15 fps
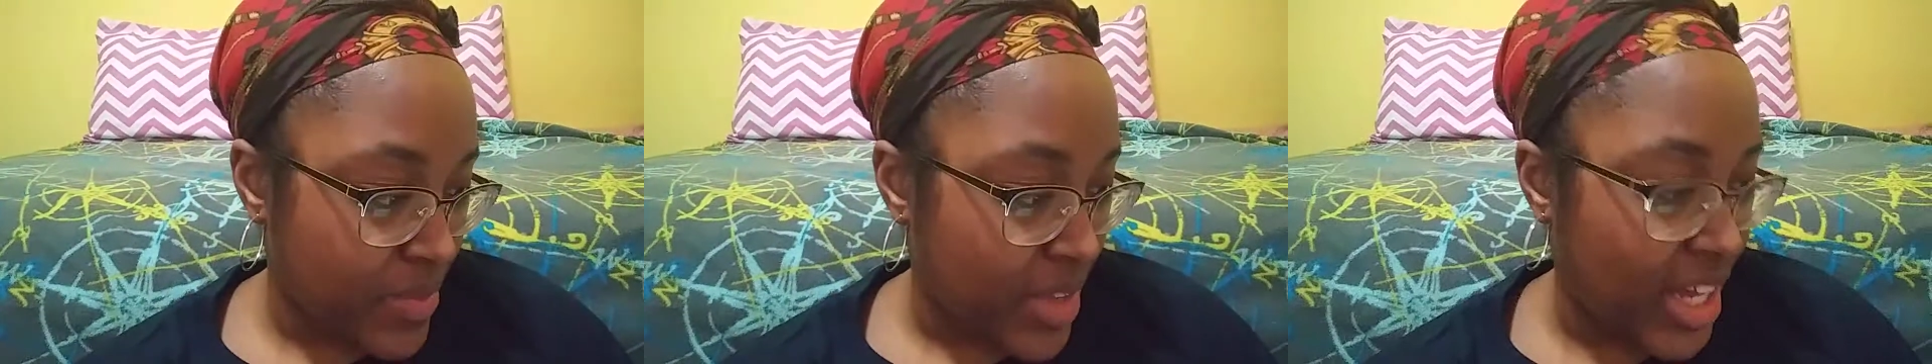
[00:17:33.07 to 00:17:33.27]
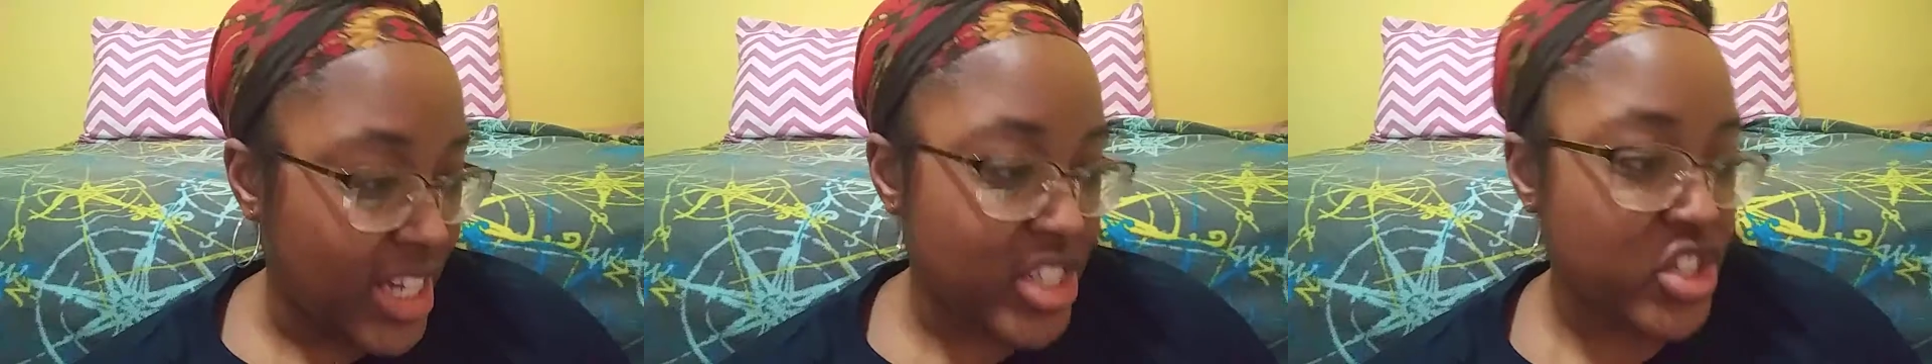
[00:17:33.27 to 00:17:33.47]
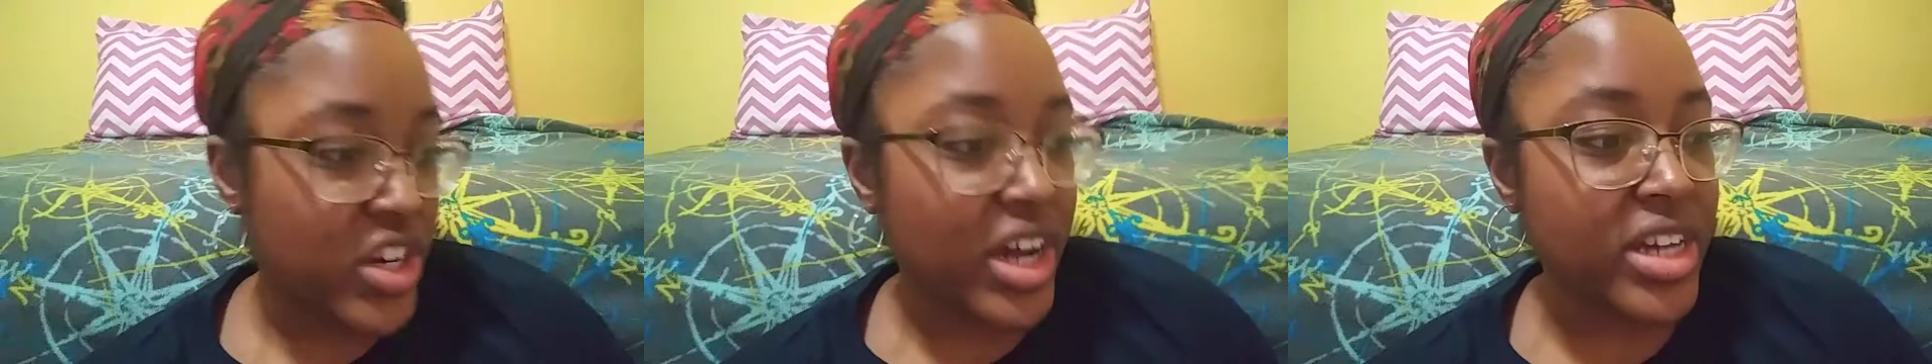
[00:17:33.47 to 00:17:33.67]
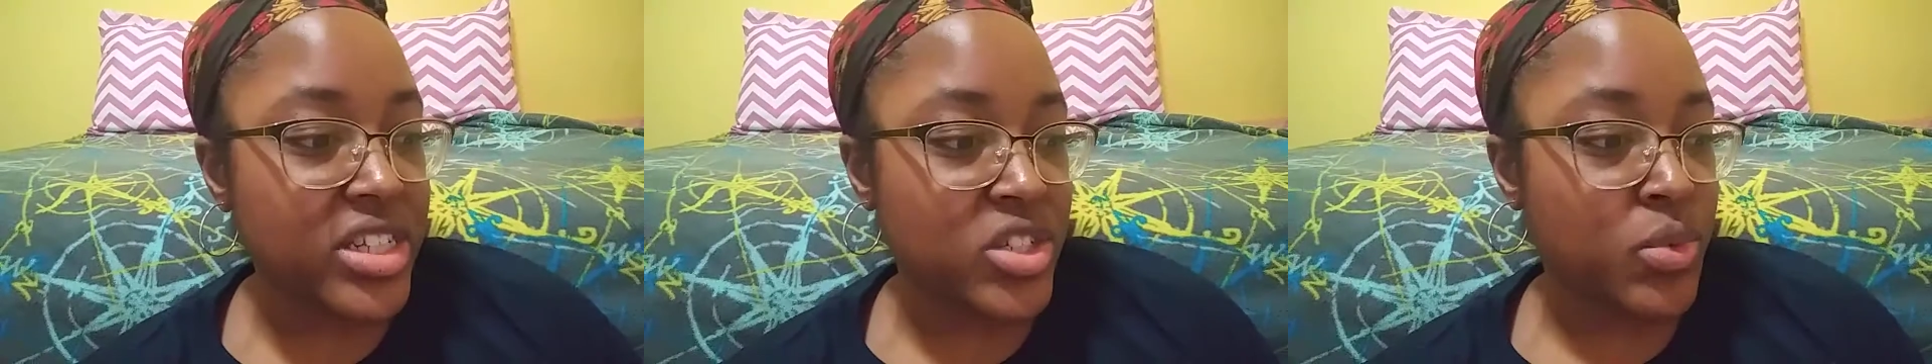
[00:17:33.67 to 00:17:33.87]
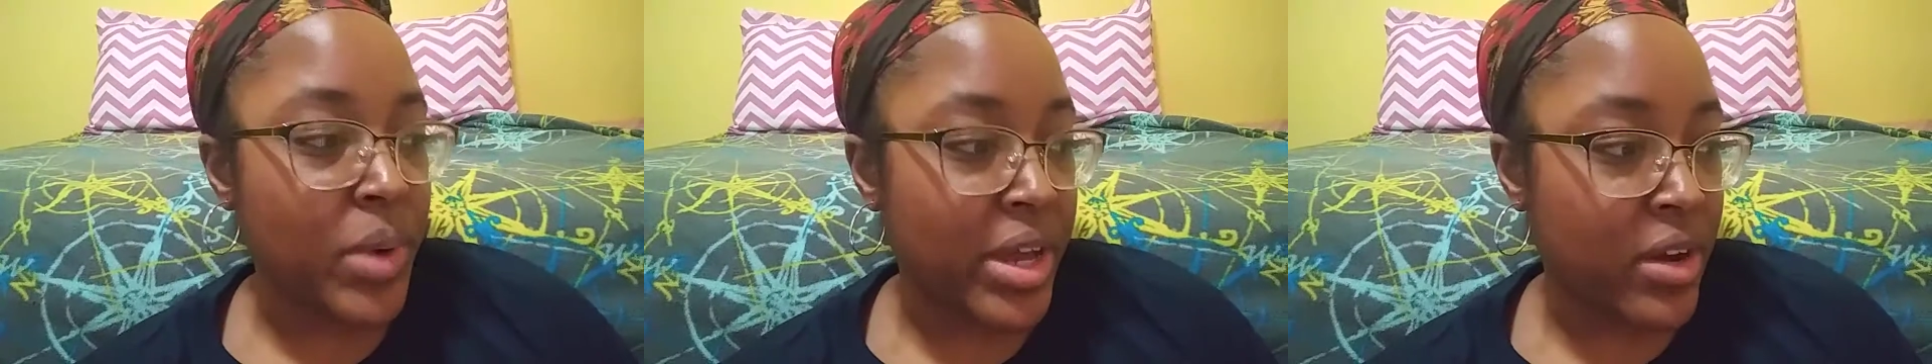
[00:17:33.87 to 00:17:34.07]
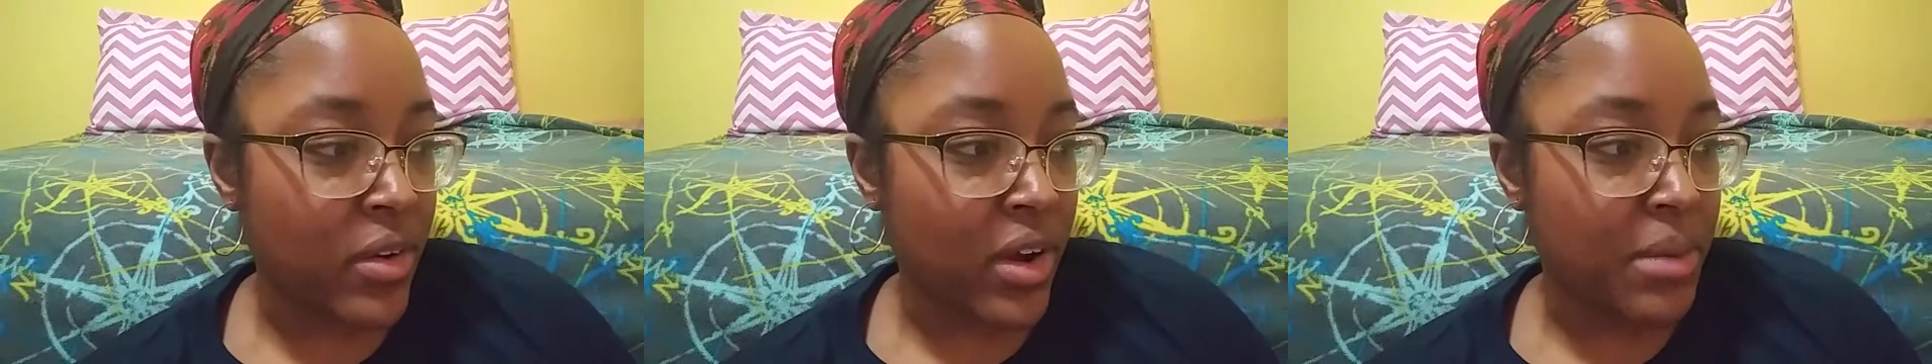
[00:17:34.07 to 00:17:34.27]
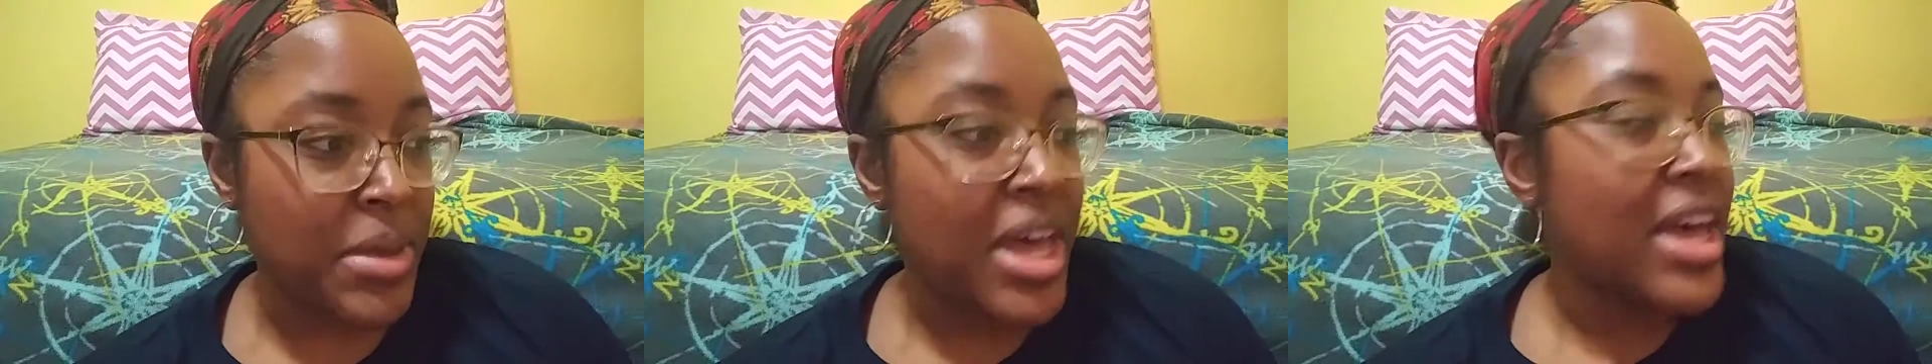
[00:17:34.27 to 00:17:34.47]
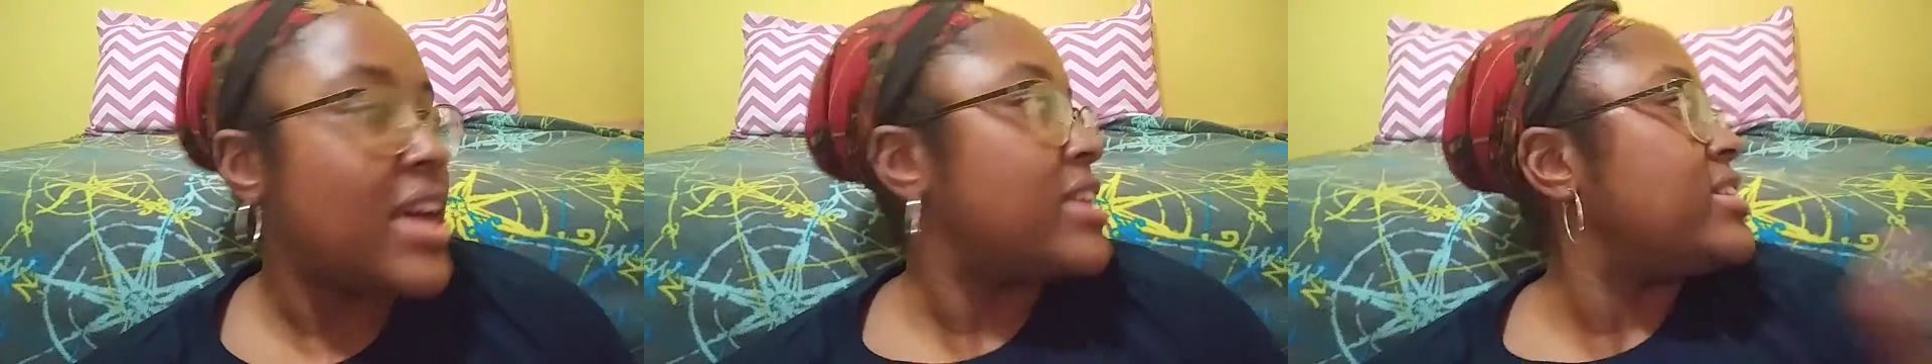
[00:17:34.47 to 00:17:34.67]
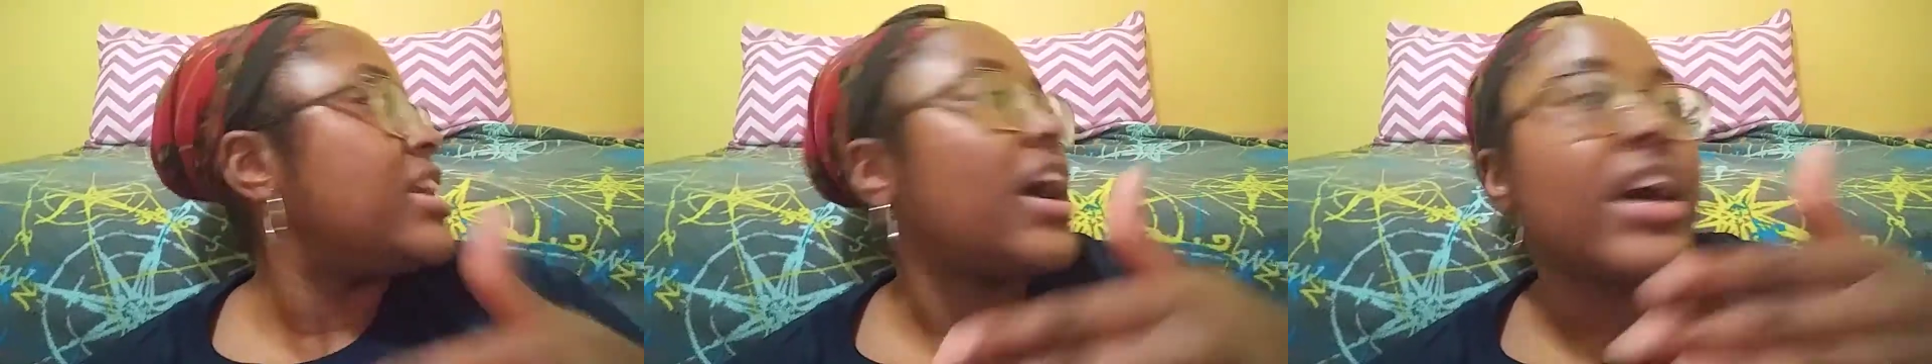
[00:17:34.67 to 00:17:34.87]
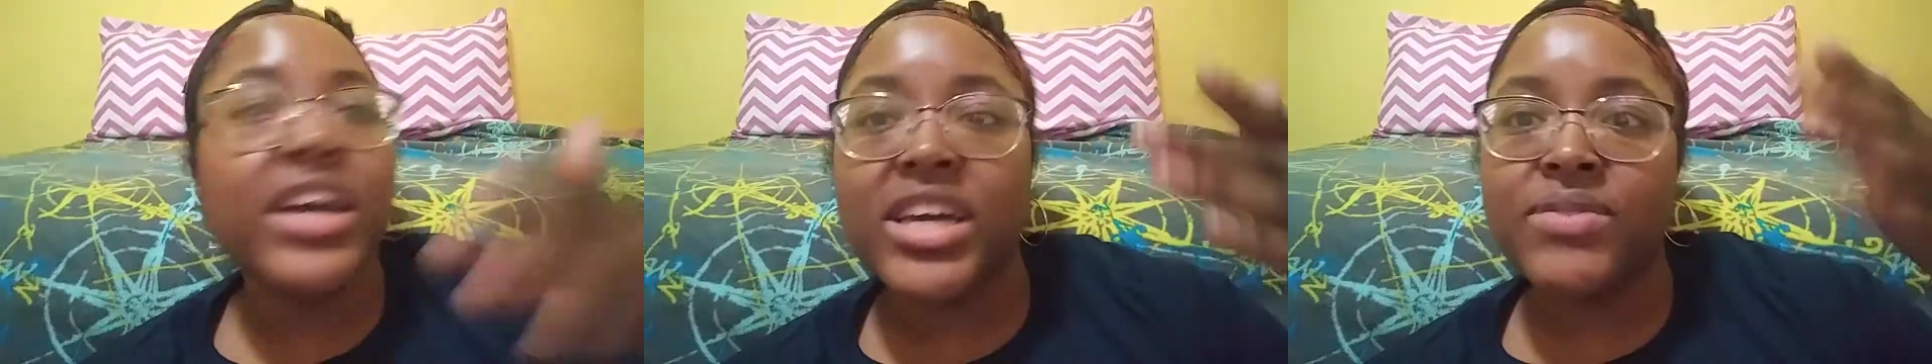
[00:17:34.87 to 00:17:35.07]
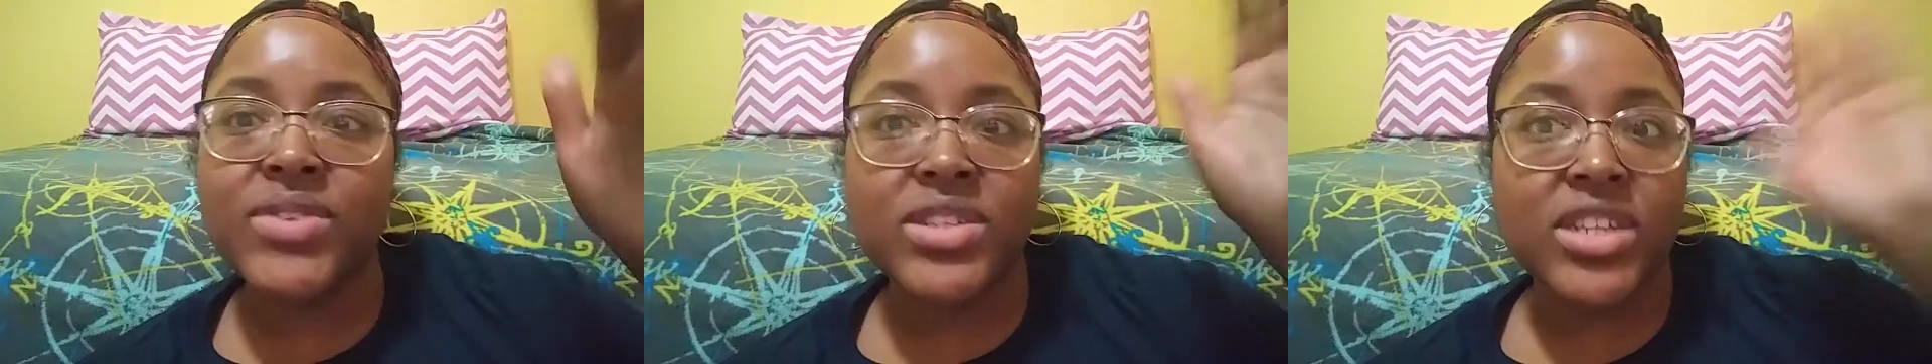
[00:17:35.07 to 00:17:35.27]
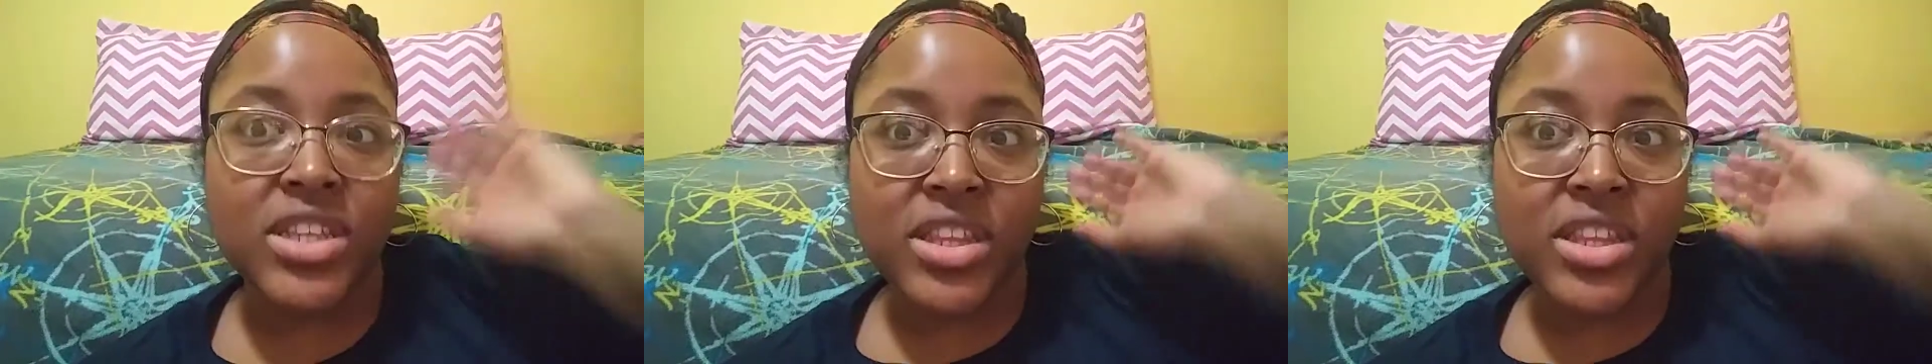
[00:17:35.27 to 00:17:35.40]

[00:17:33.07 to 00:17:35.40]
He tries to wake her up, not even to